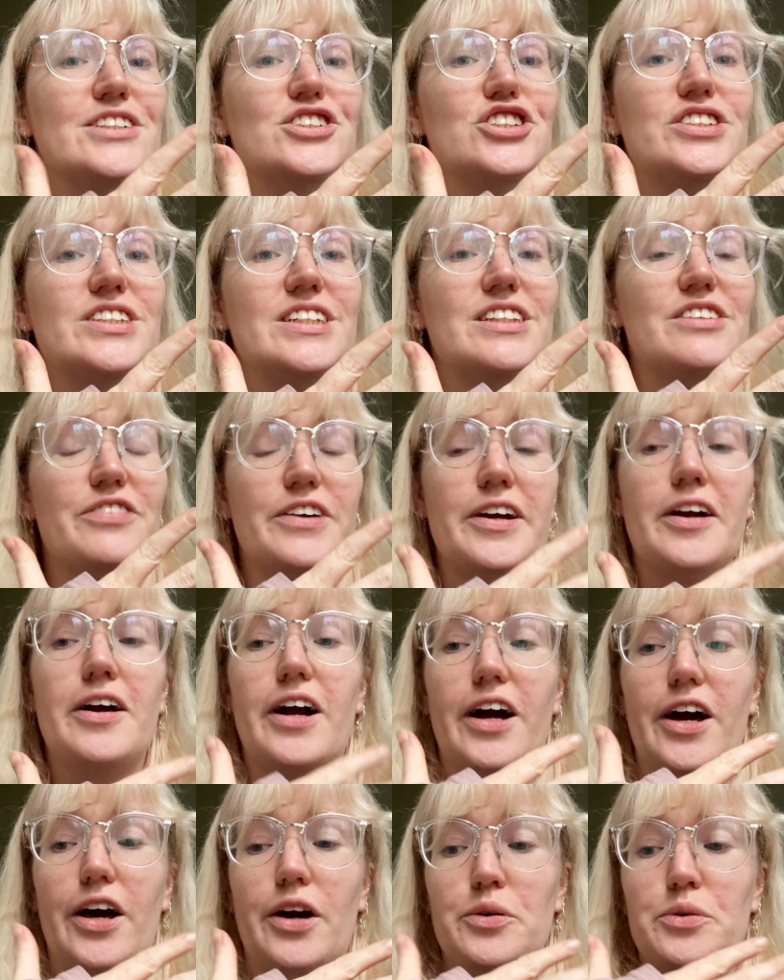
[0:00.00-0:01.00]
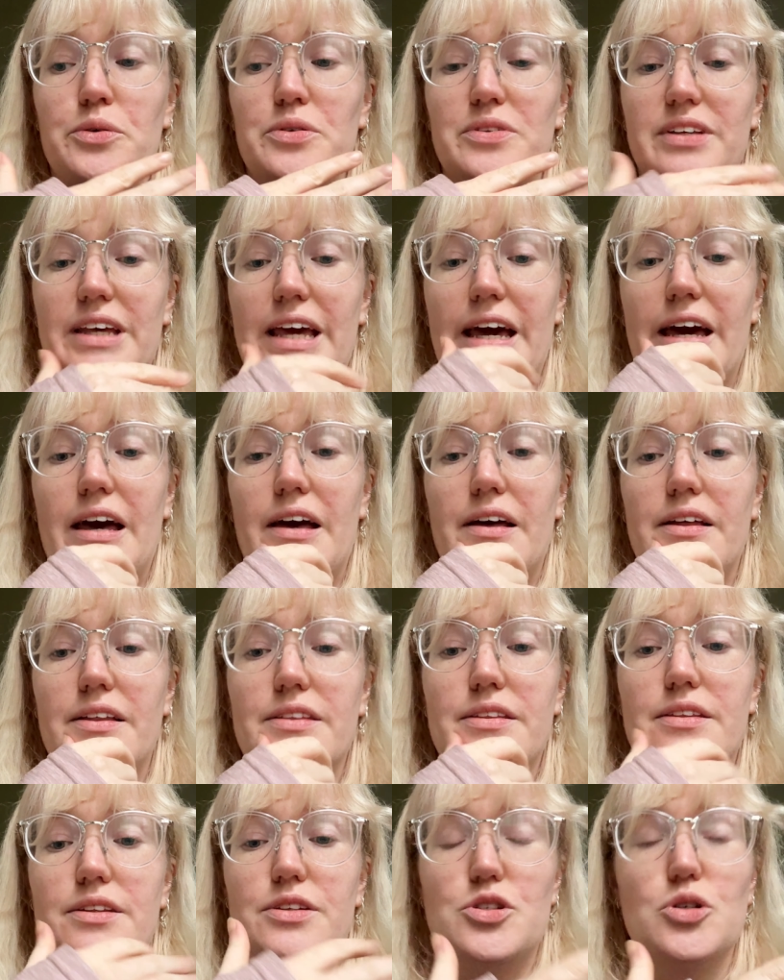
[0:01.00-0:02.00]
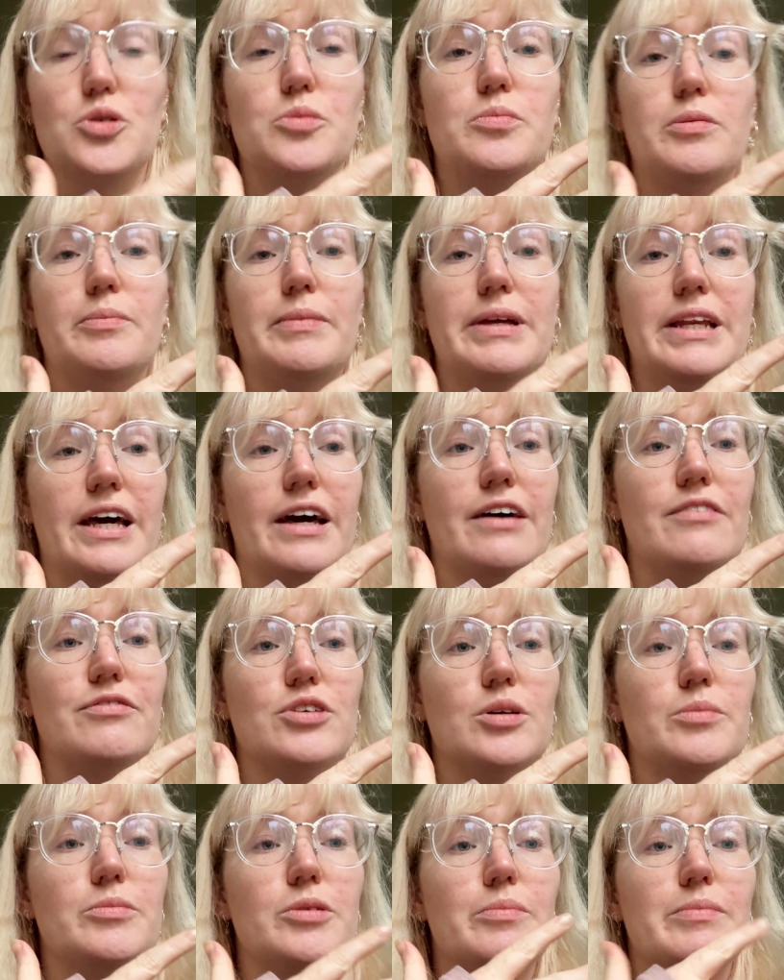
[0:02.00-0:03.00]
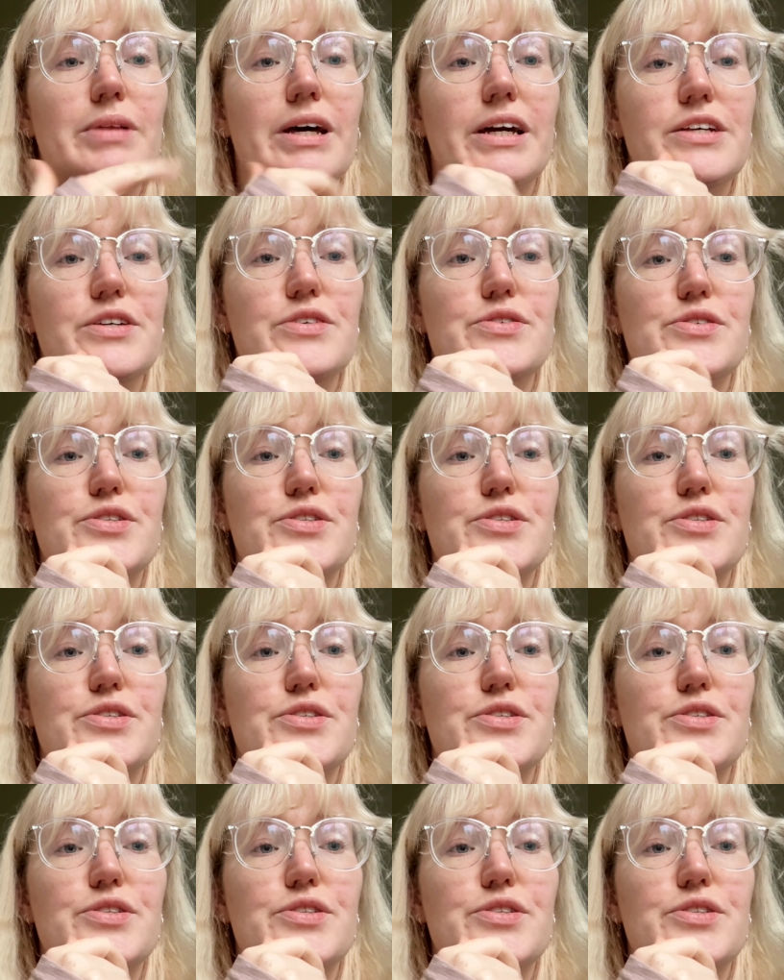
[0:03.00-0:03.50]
Just need to figure out how to get the dopamine hit from them that I used